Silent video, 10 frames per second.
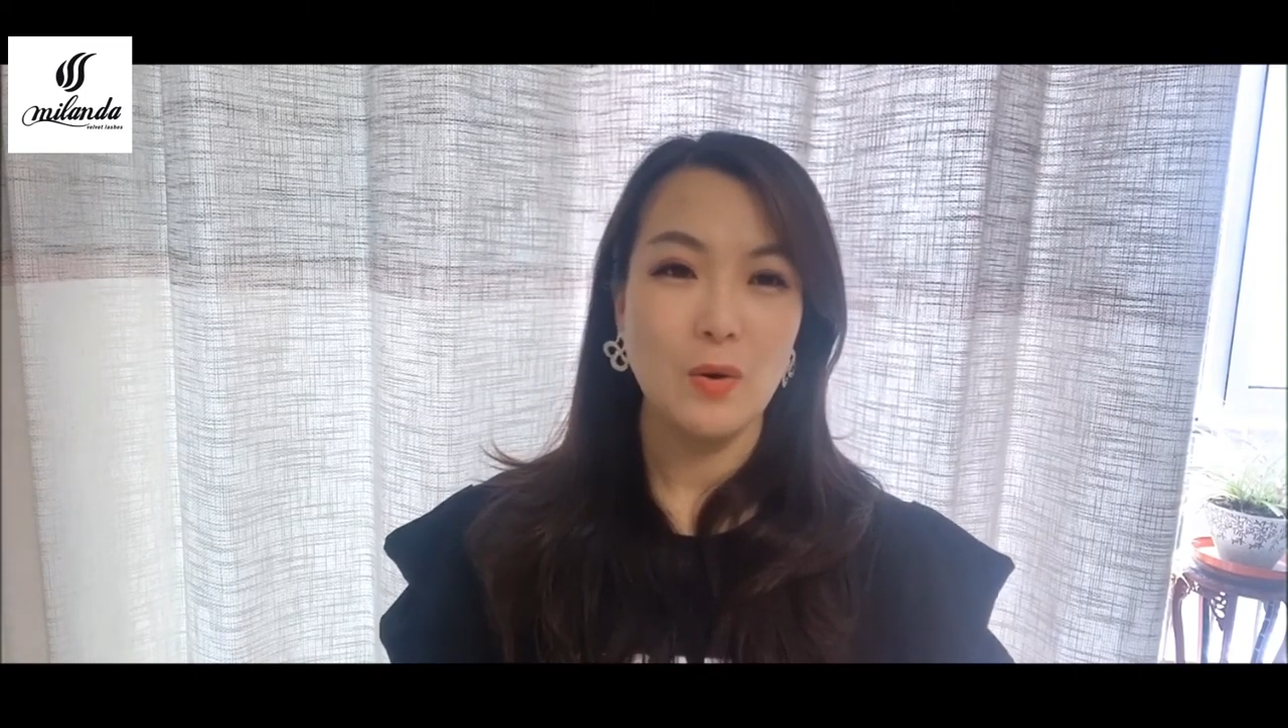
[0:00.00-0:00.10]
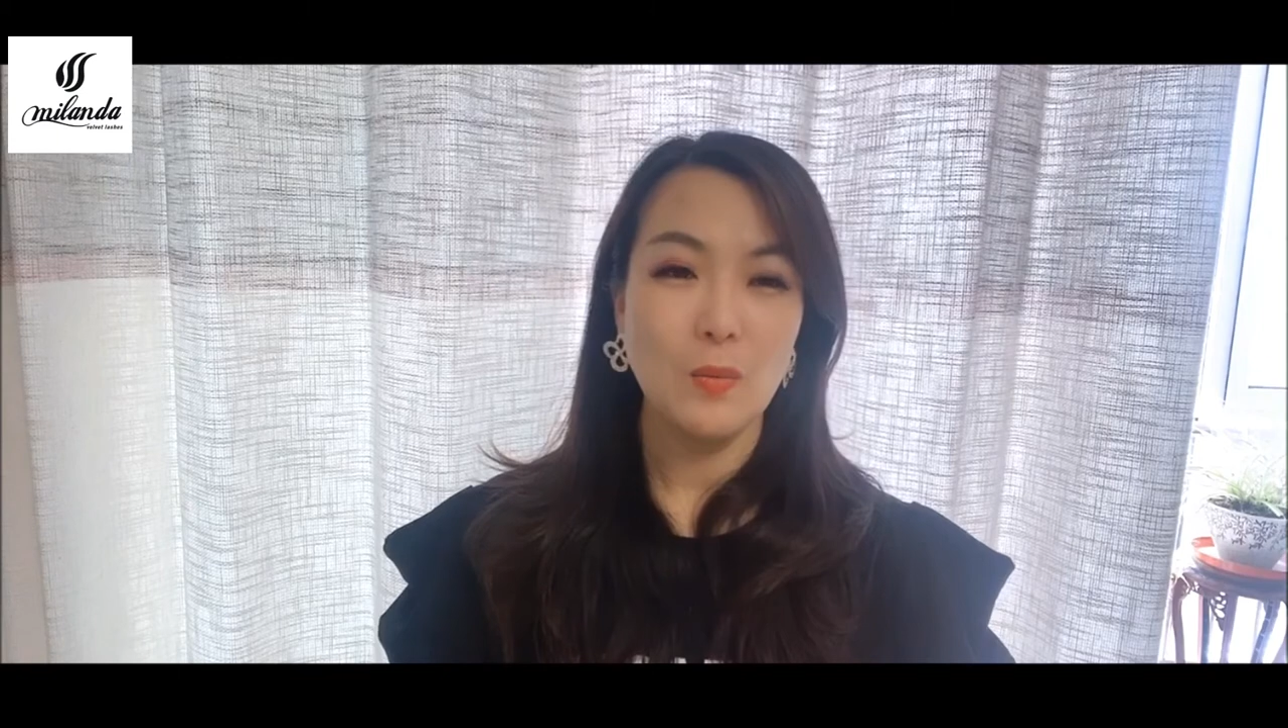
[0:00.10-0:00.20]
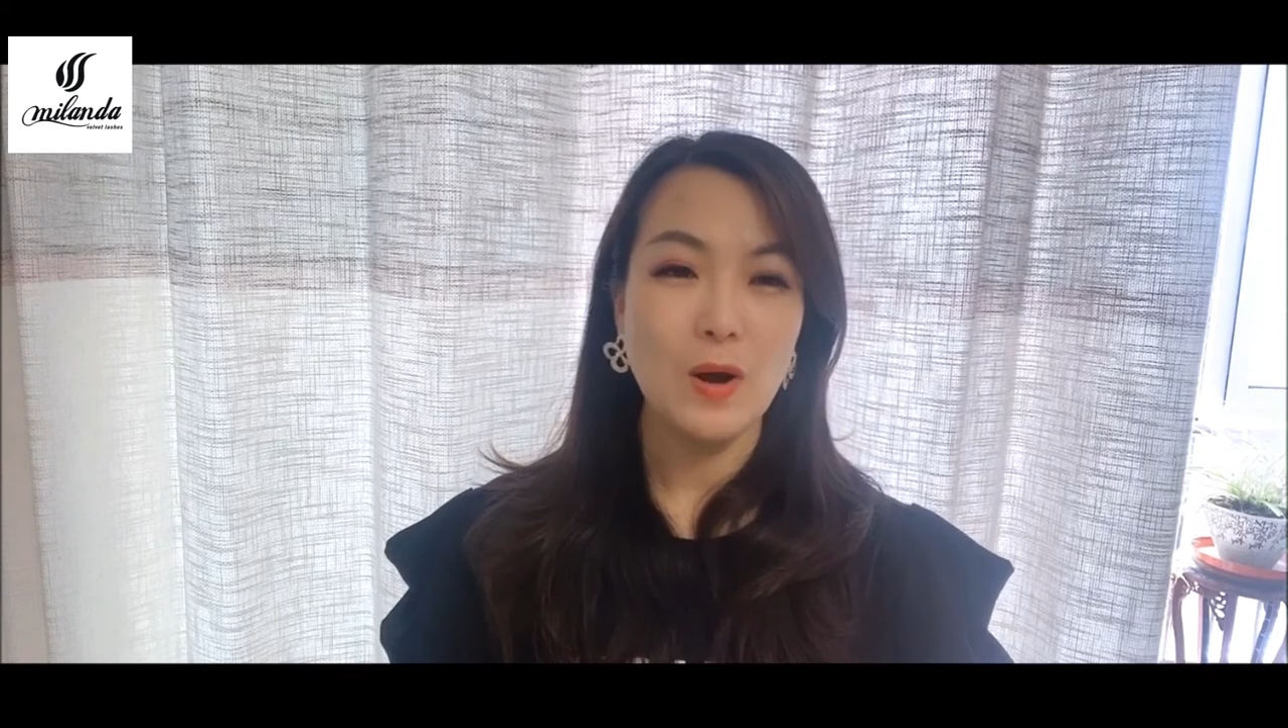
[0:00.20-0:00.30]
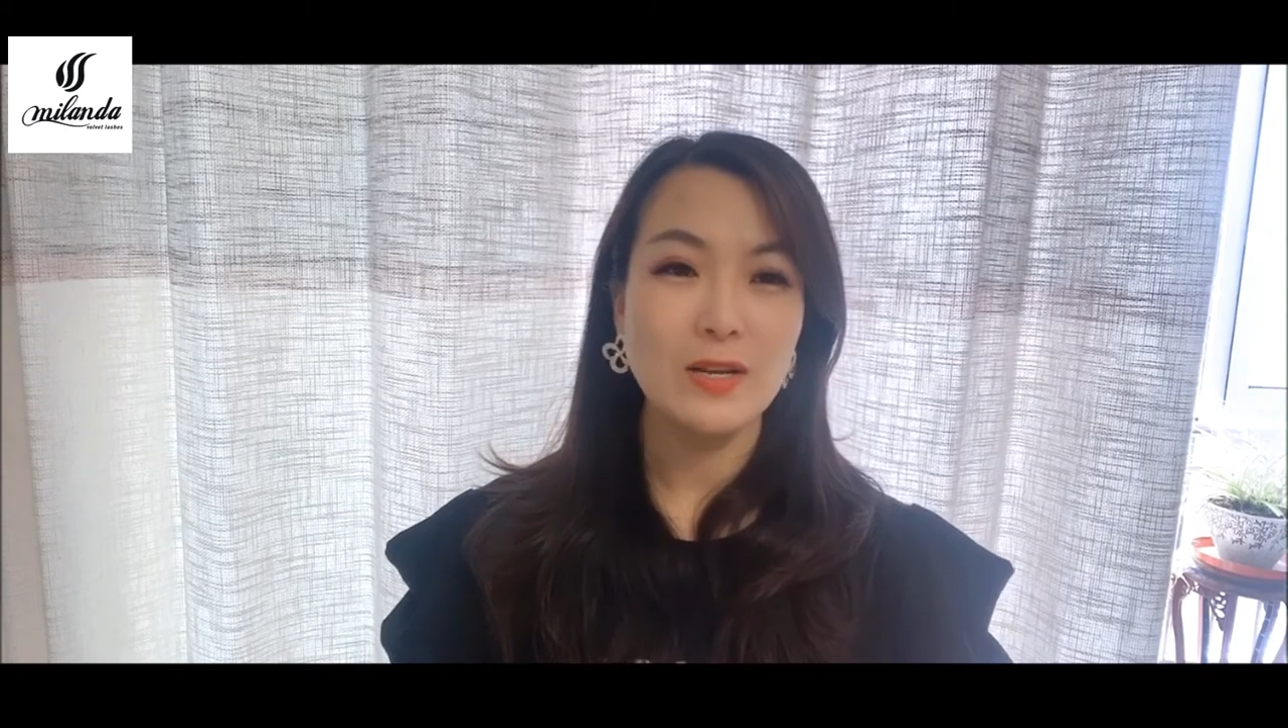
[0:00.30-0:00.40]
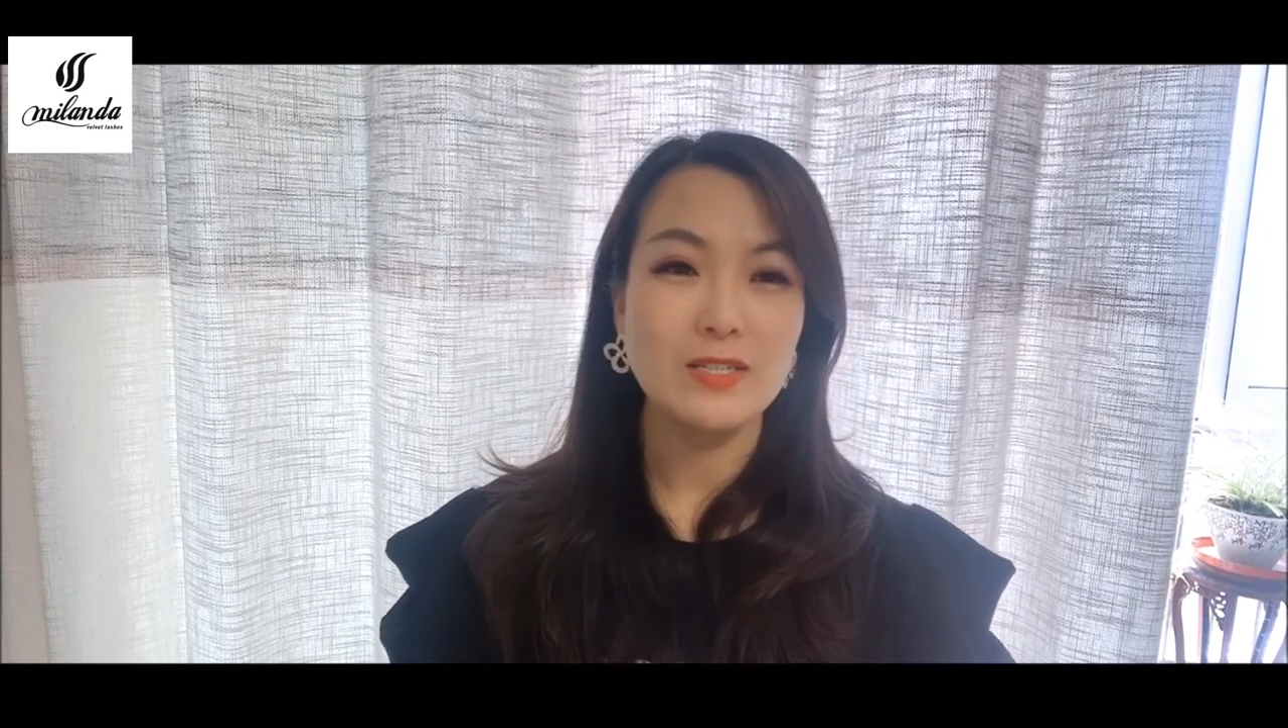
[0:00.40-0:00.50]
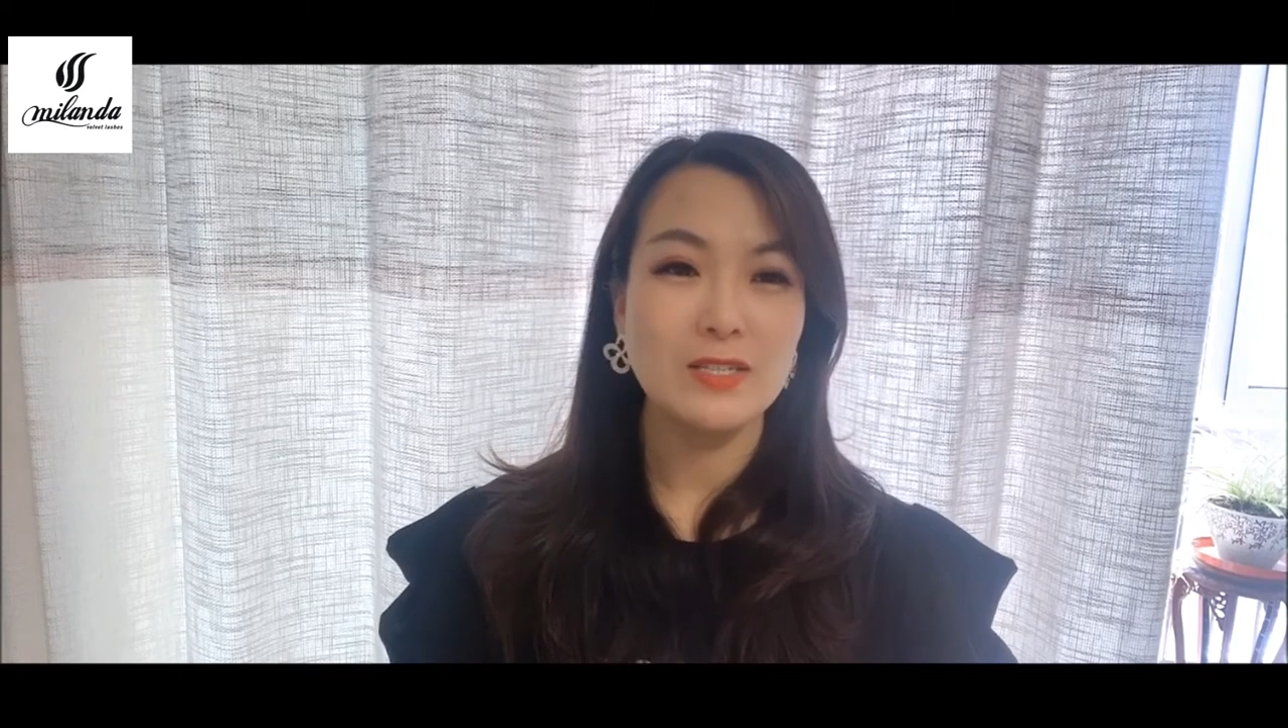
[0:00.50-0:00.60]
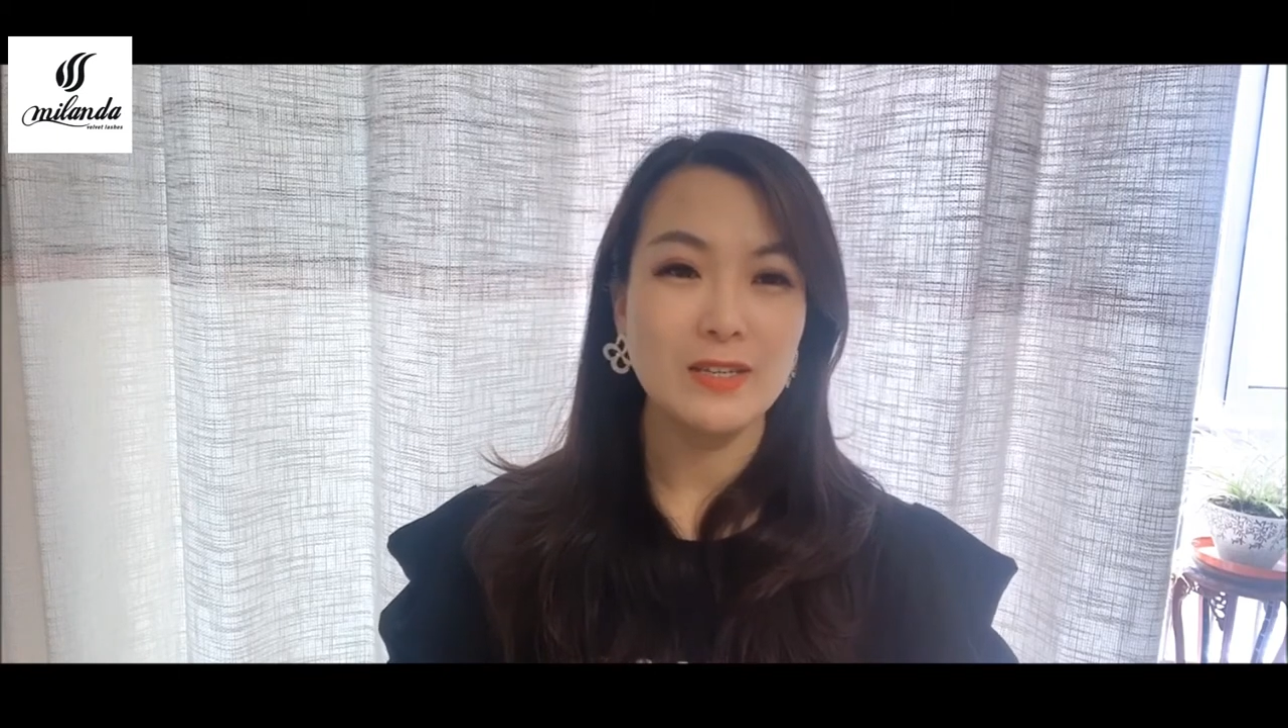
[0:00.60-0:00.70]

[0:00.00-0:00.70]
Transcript: What's